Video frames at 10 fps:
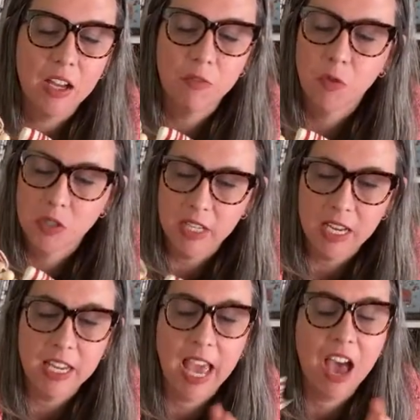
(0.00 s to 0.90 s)

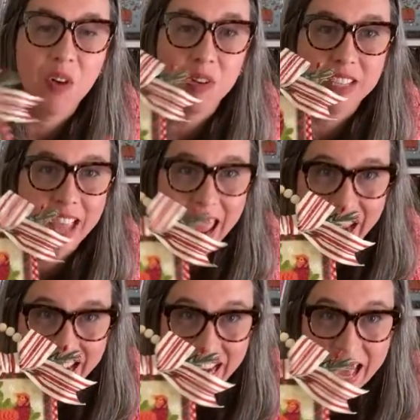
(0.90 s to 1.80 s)
14 count,
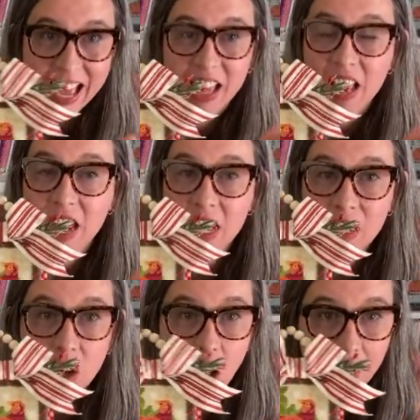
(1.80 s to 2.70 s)
Ada,
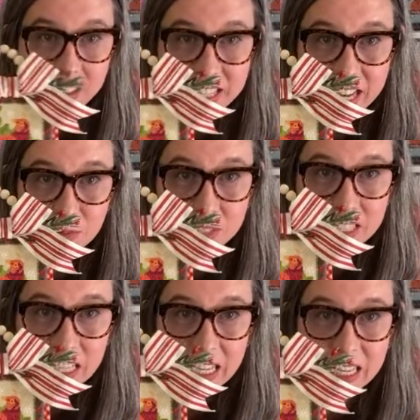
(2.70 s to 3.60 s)
all the
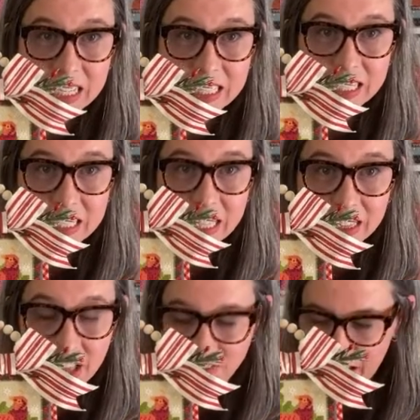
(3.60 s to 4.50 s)
DMCs,
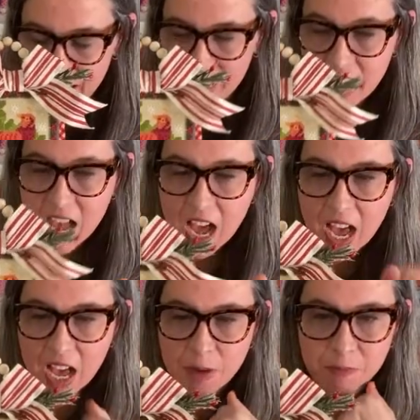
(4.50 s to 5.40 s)
love it.
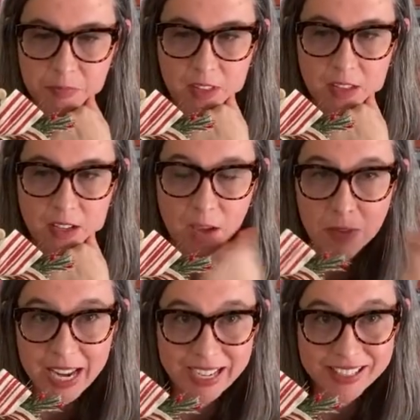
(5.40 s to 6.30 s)
I'm
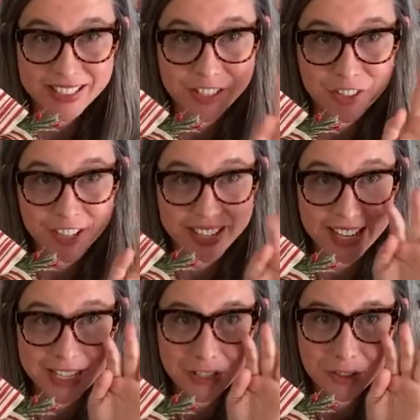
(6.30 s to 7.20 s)
an Ada stitcher, in
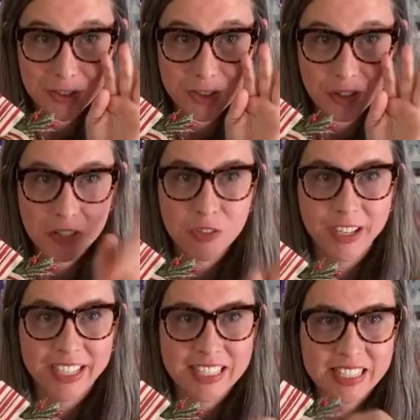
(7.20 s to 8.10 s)
case you're new.
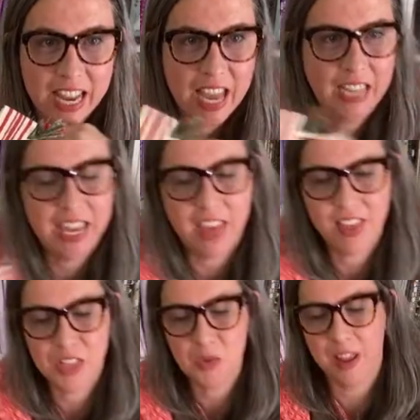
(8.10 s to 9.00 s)
Shrekky's Tan, yeah,
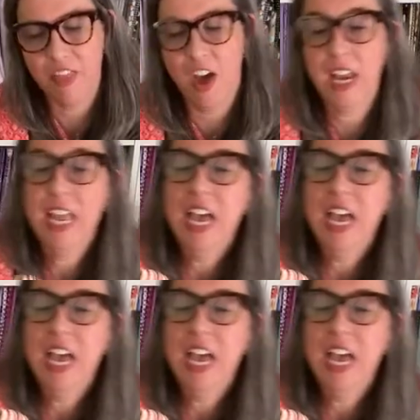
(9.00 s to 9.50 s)
that's what I thought.